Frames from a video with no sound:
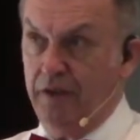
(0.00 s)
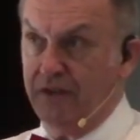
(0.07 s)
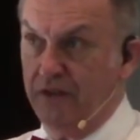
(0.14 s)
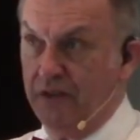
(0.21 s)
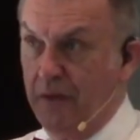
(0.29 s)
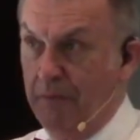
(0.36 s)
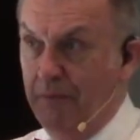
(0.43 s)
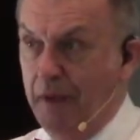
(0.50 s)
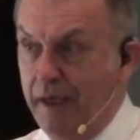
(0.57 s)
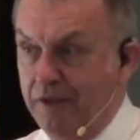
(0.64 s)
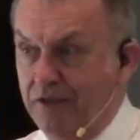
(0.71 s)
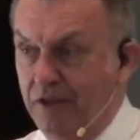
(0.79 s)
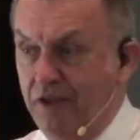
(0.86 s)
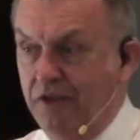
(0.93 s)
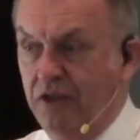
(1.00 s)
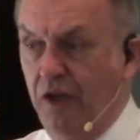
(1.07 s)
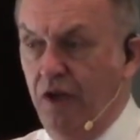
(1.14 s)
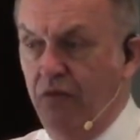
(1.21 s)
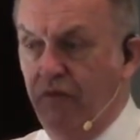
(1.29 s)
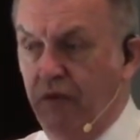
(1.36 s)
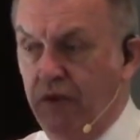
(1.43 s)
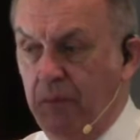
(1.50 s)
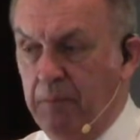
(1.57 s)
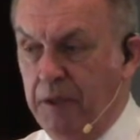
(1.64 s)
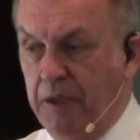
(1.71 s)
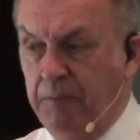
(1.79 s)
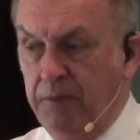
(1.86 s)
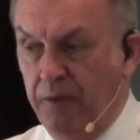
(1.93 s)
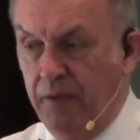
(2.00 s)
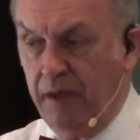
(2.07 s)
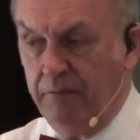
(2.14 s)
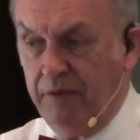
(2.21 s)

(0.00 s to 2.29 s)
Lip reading: This is a message for the people